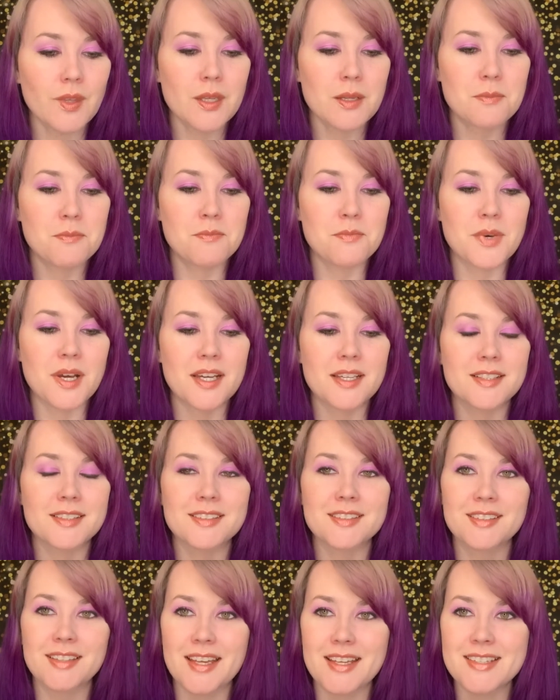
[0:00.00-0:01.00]
But
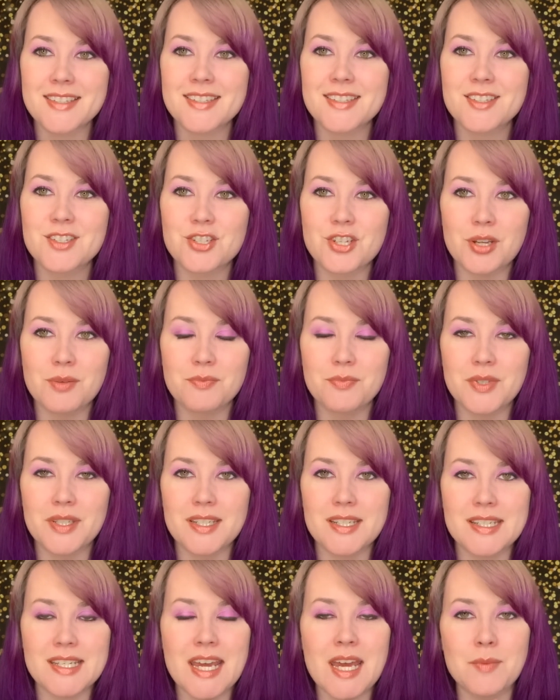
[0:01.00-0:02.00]
let's jump
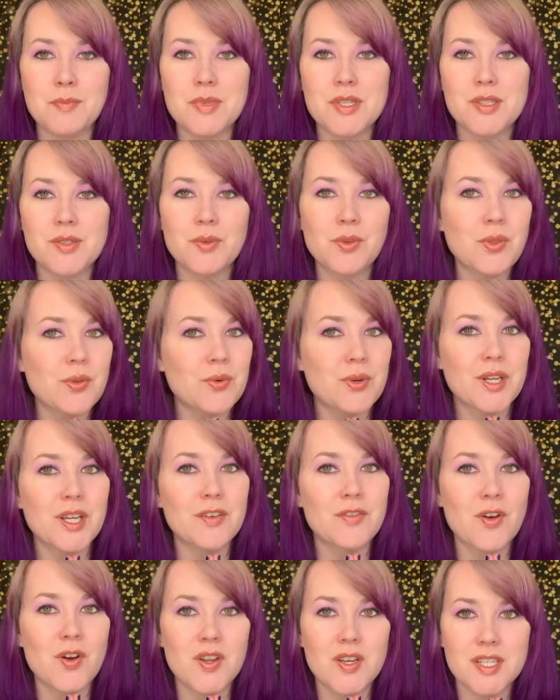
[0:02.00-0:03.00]
into episode 3
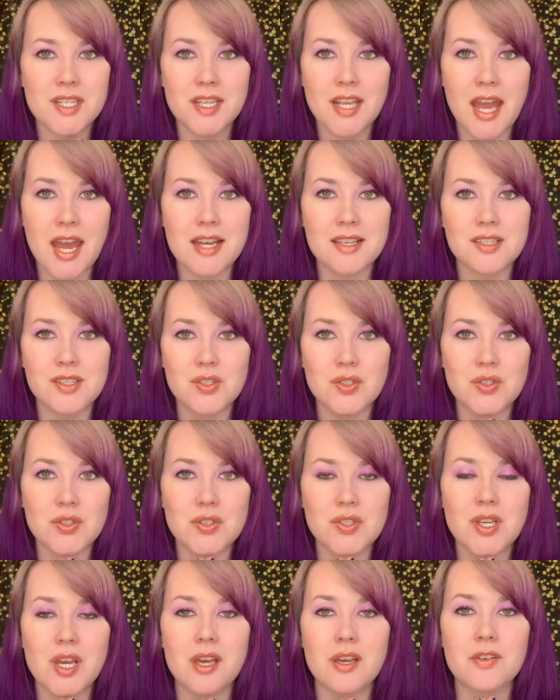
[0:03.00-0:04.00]
of Haunted
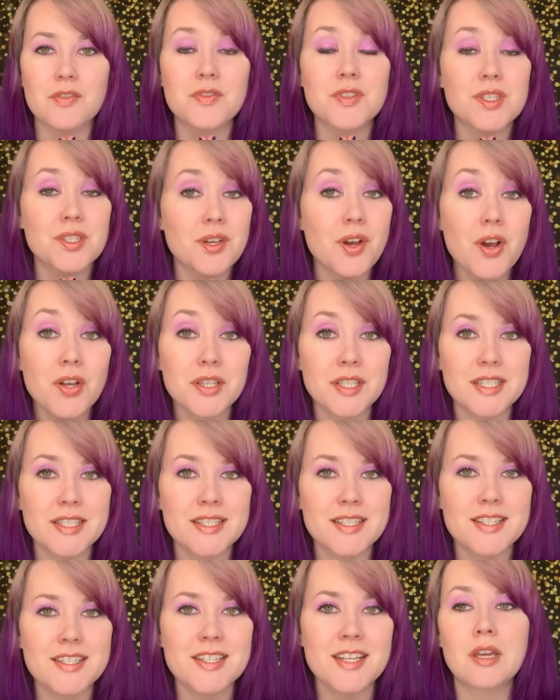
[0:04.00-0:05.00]
Castles of
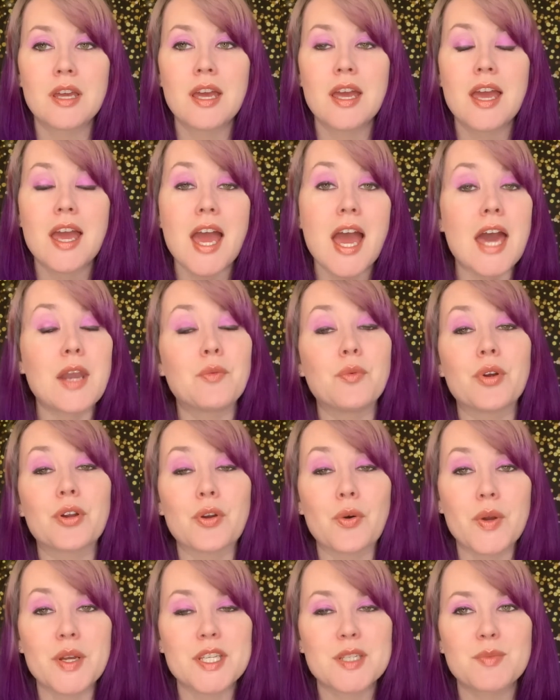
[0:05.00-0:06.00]
Scotland, and we're
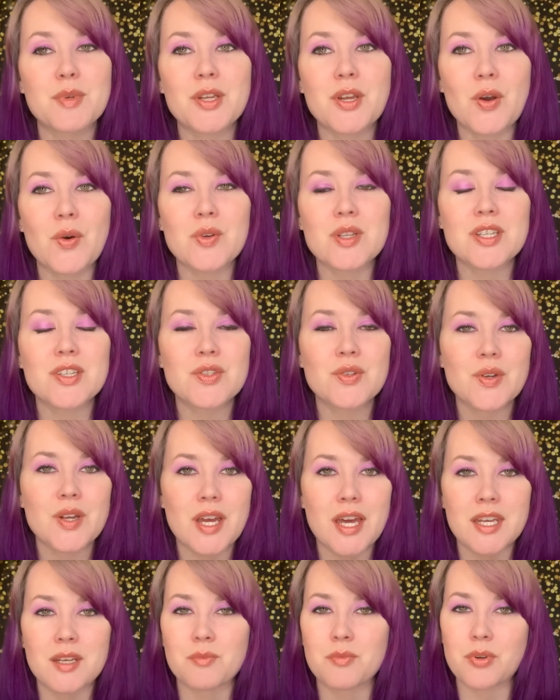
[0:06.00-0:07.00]
going to be going to
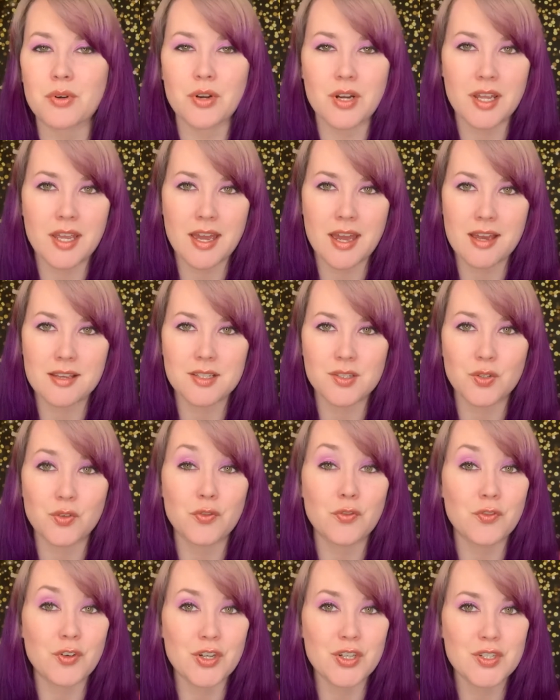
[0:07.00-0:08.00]
Edinburgh
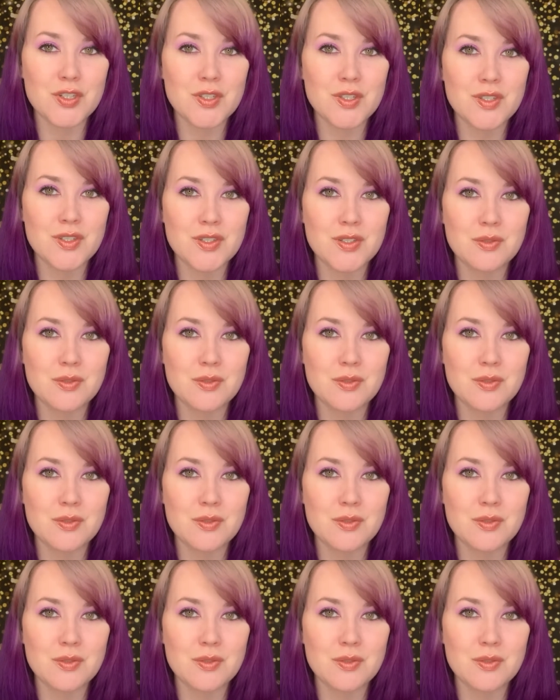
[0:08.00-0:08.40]
Castle first.